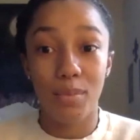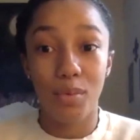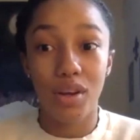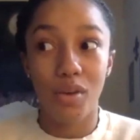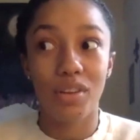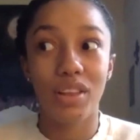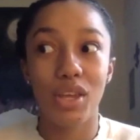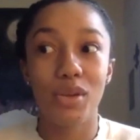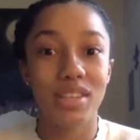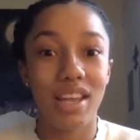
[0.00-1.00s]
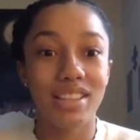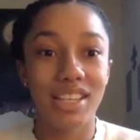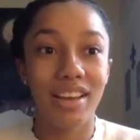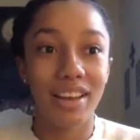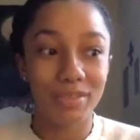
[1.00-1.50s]
We don't really use it
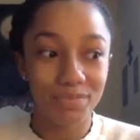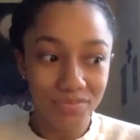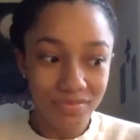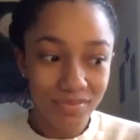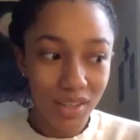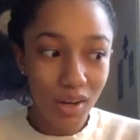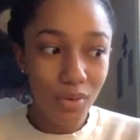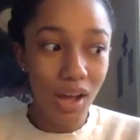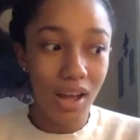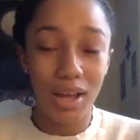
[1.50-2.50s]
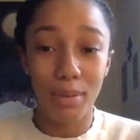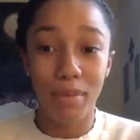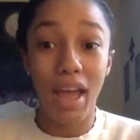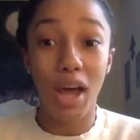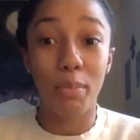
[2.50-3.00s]
to
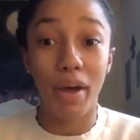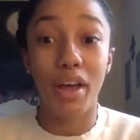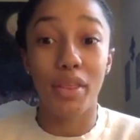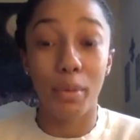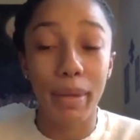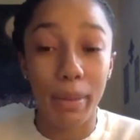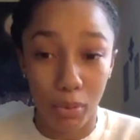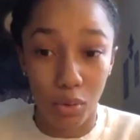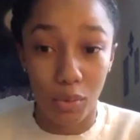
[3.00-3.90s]
help other people.